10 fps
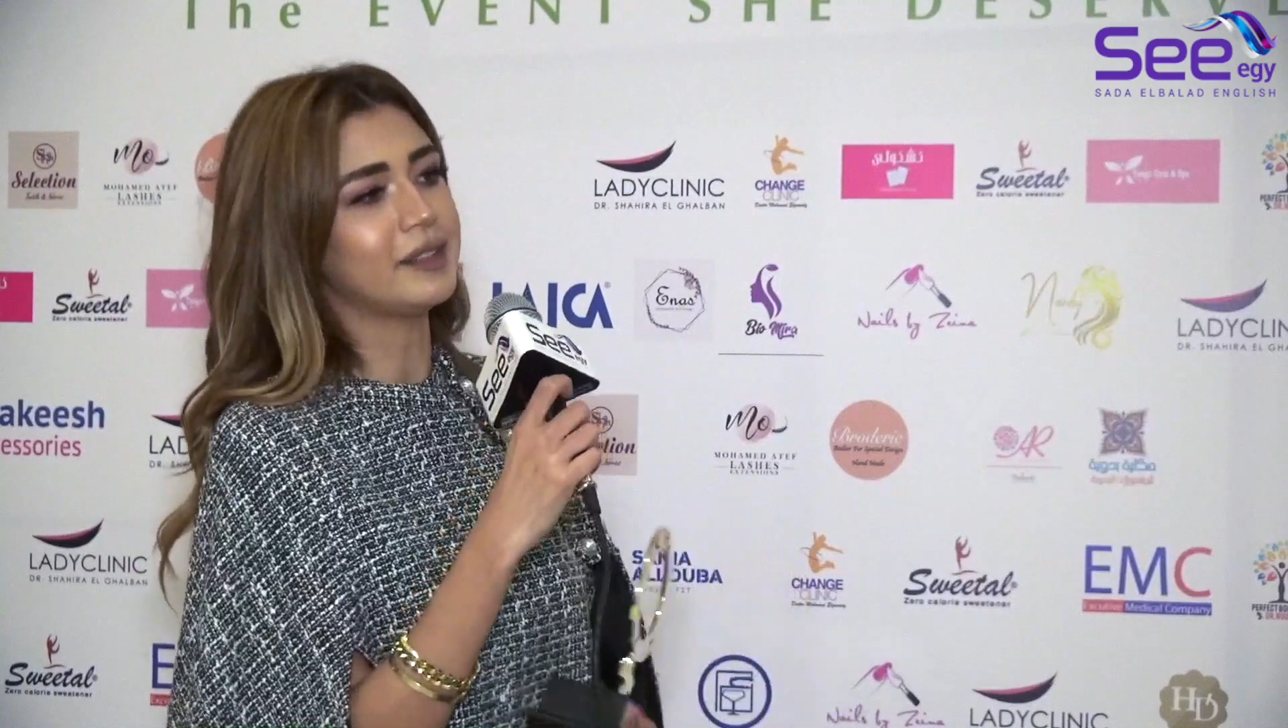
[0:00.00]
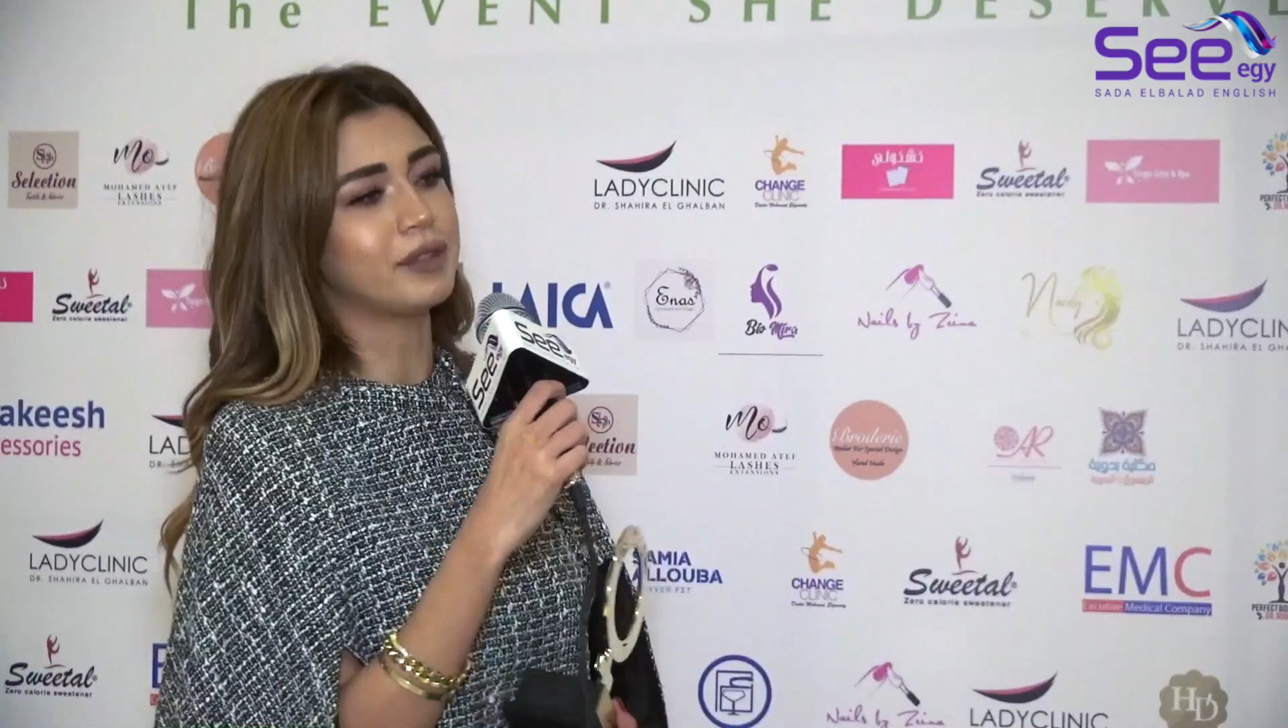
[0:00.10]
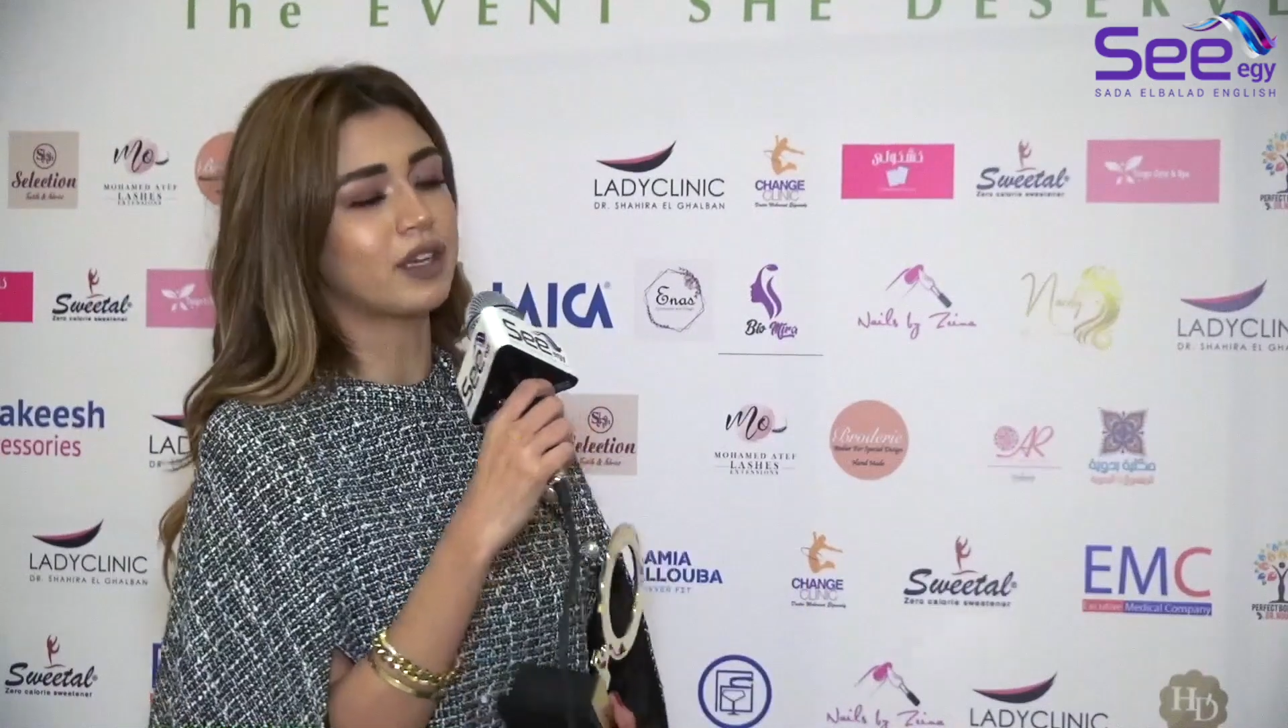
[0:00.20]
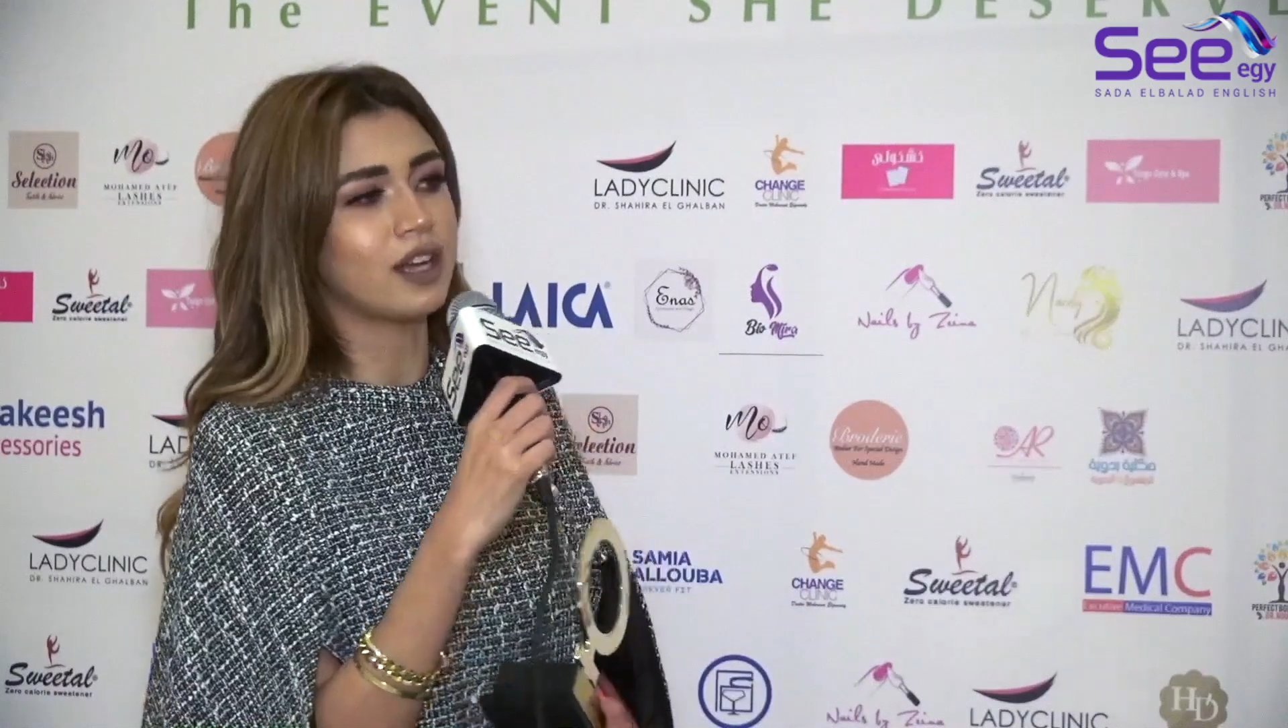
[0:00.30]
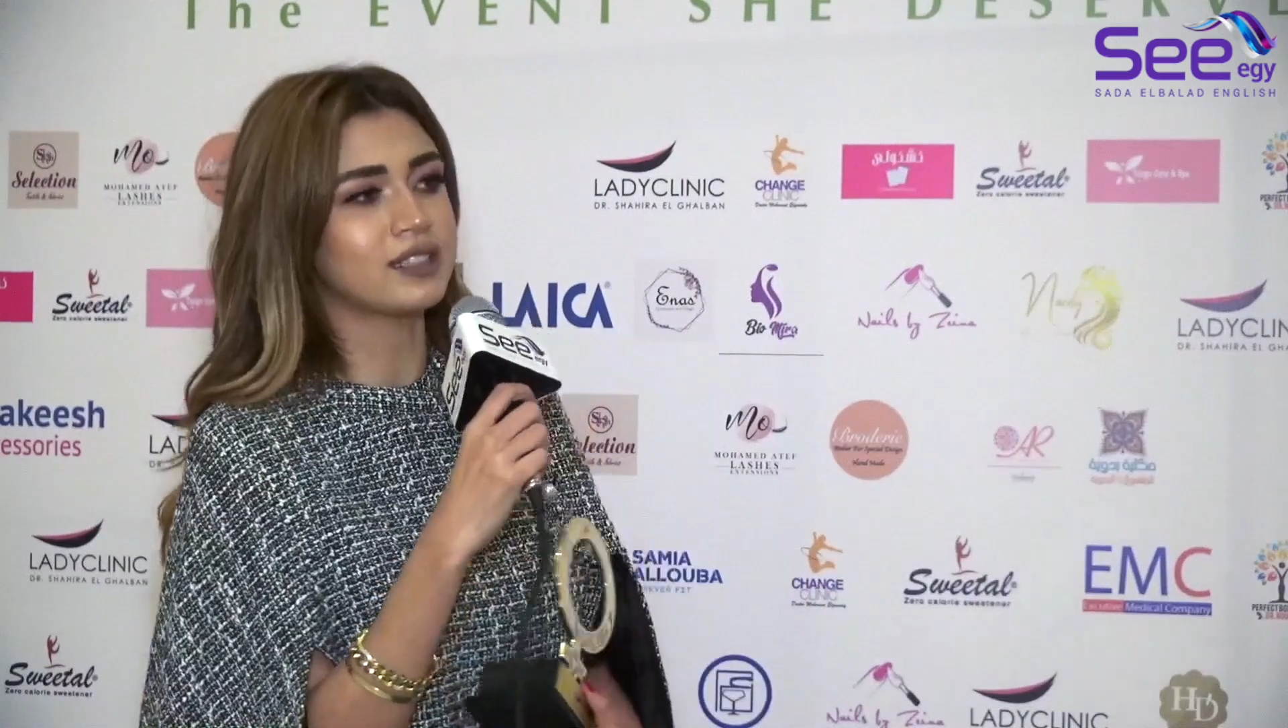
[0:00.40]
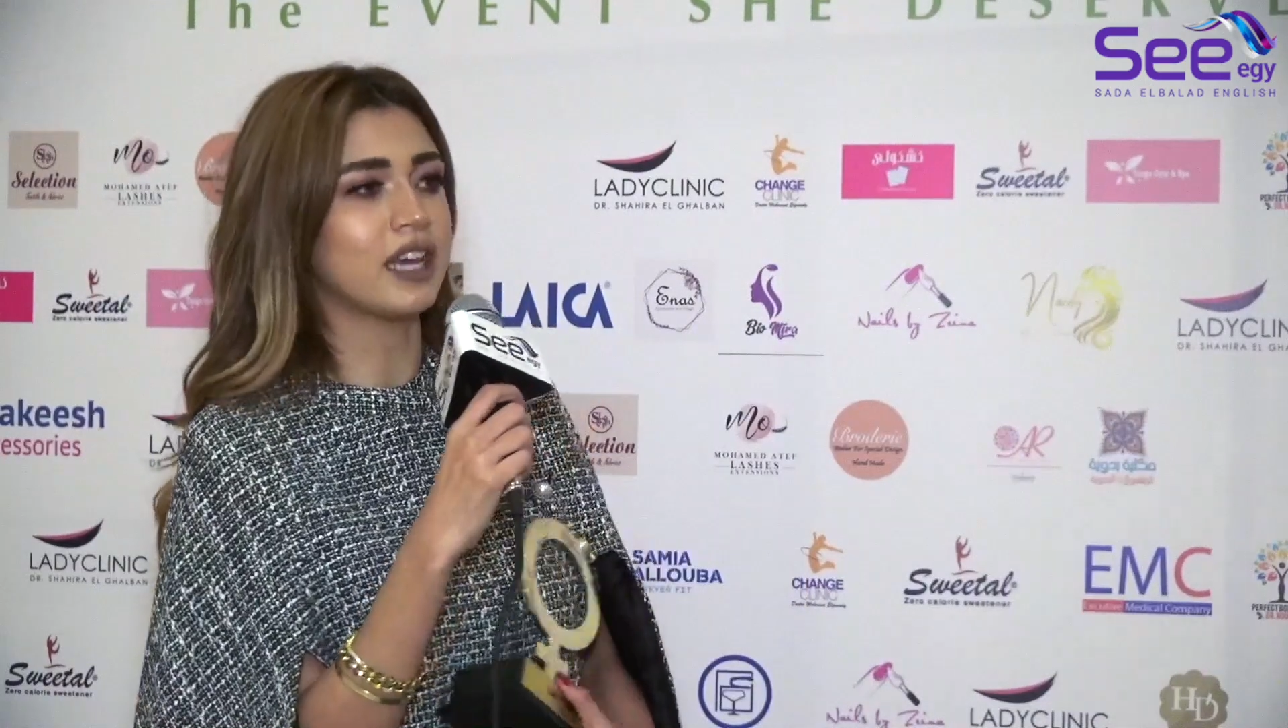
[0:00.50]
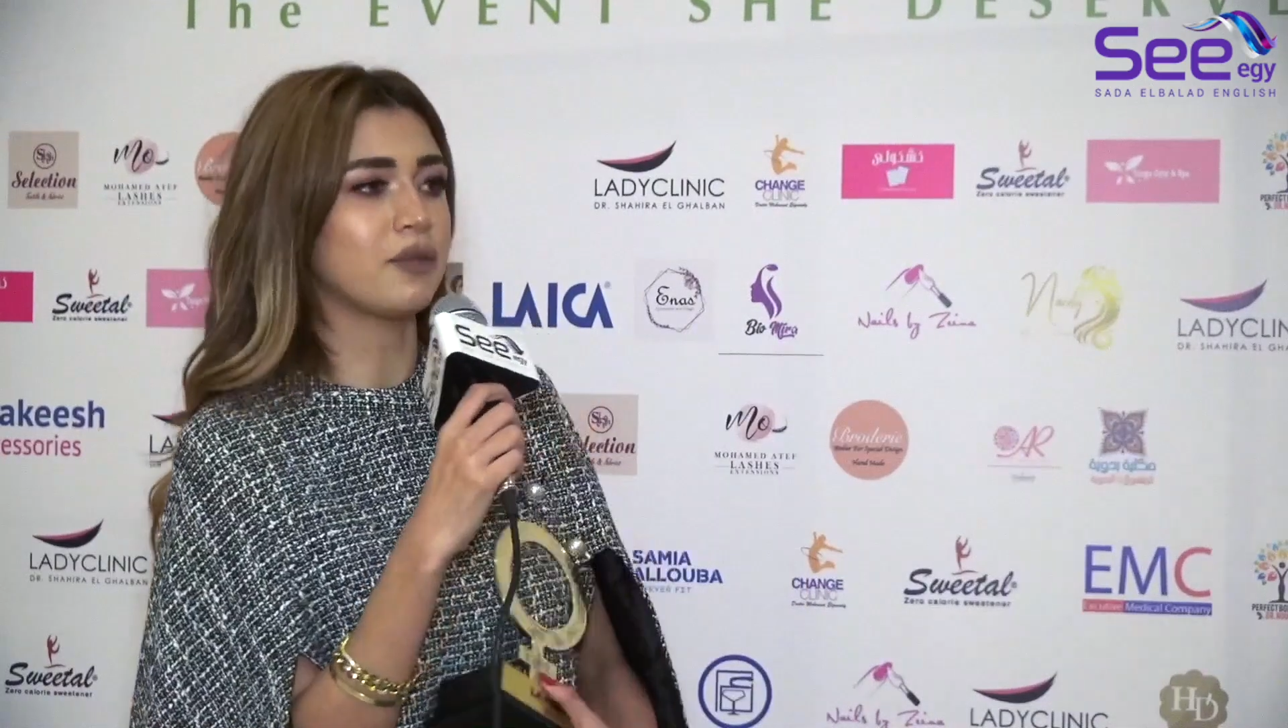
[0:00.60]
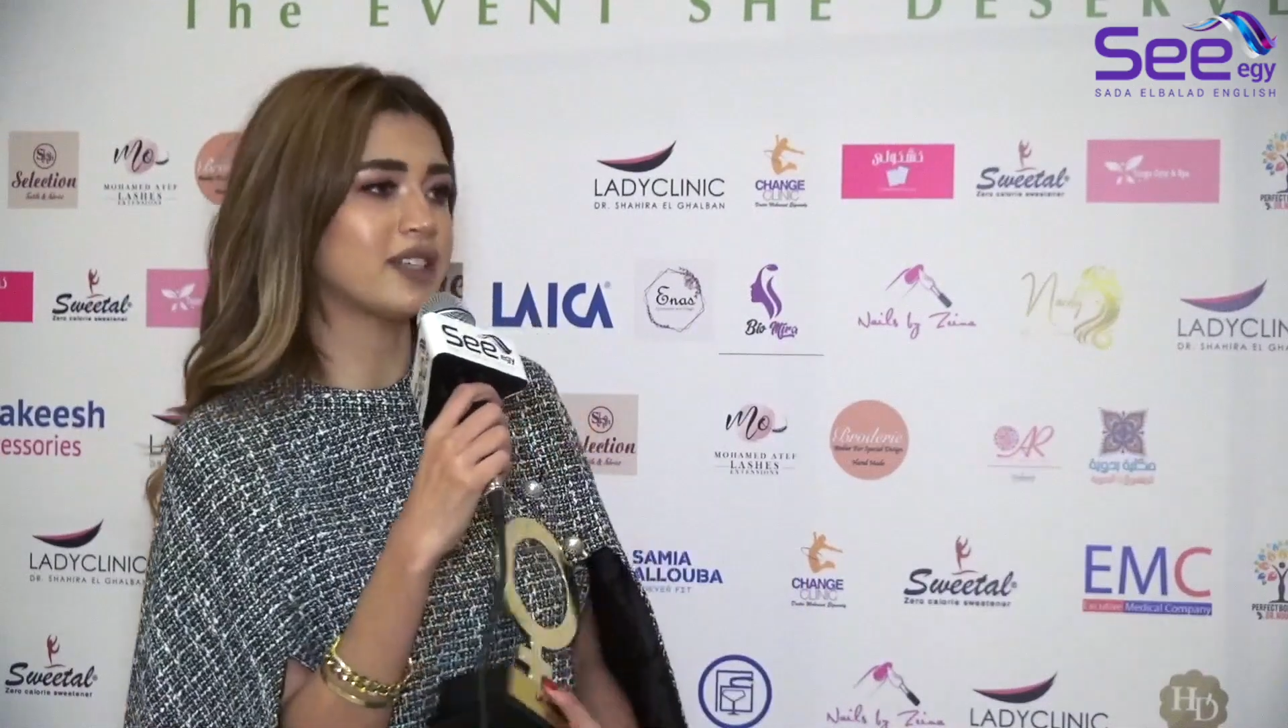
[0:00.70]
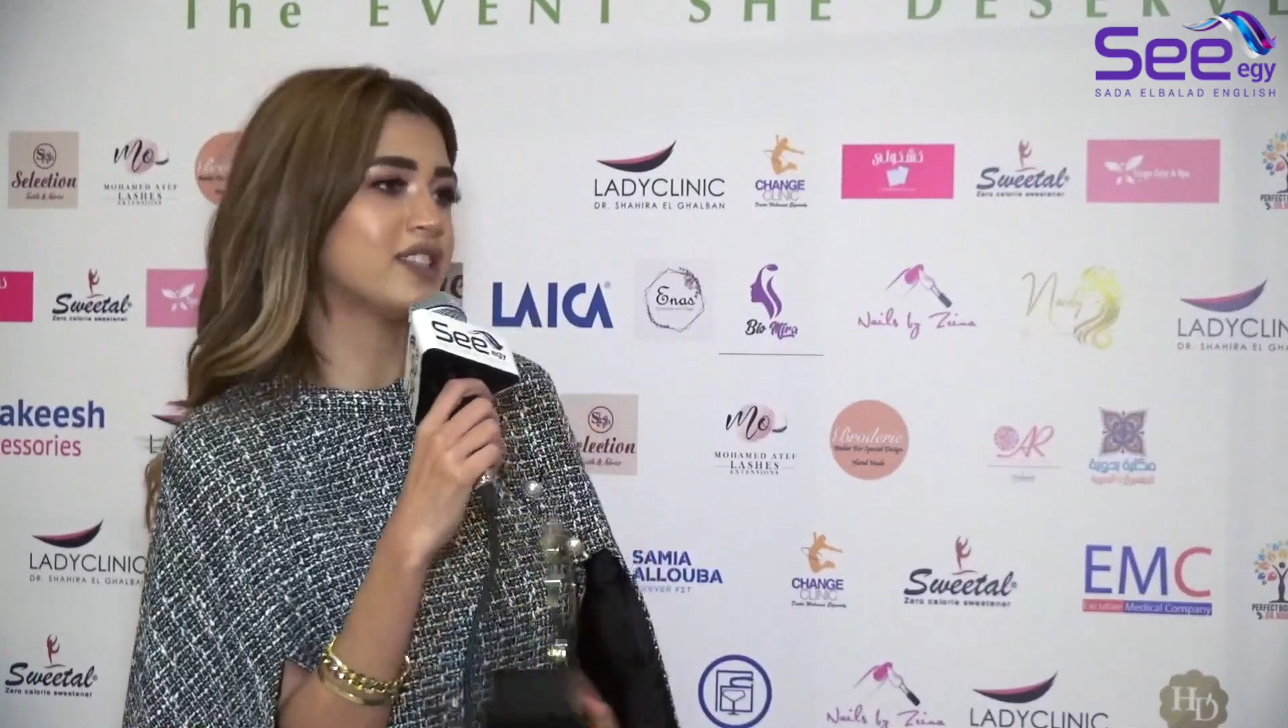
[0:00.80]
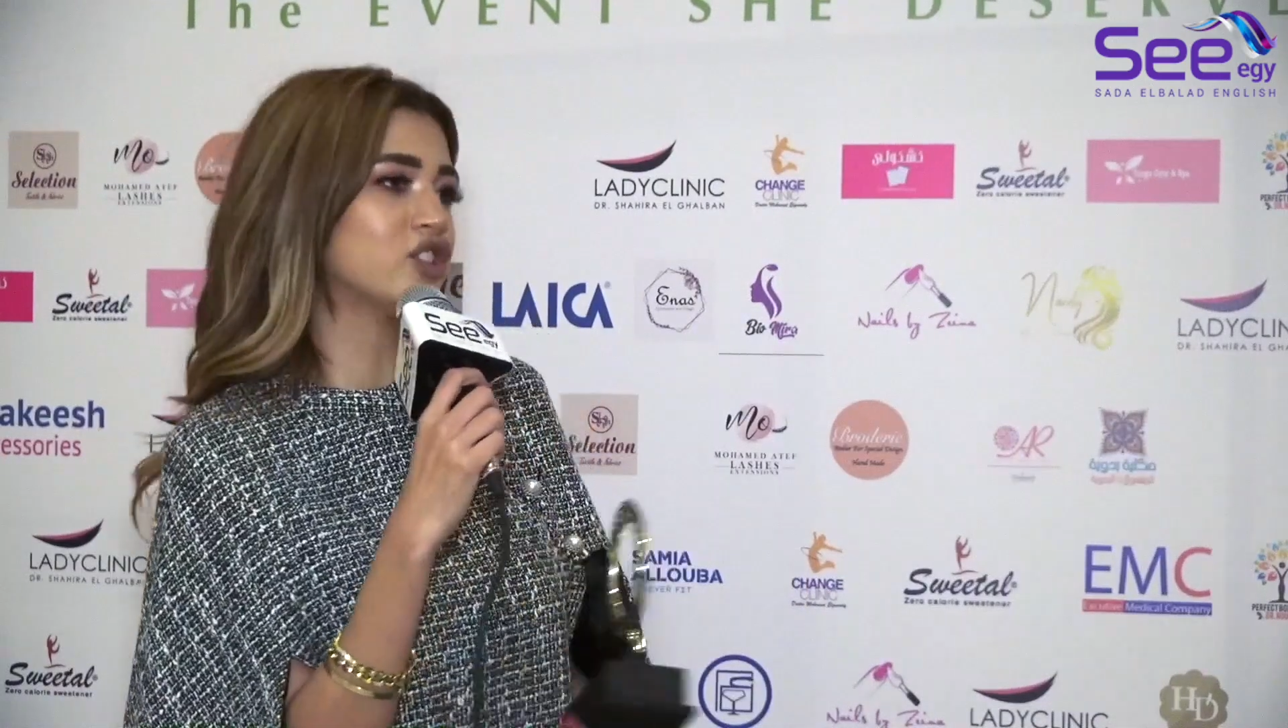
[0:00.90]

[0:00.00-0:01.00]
because I was